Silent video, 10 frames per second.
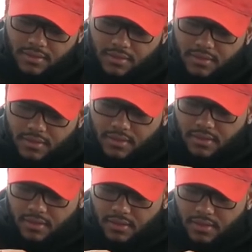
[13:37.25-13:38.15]

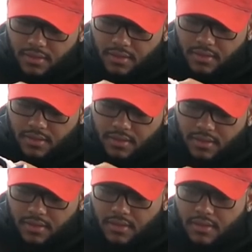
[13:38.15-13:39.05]
Nothing is said.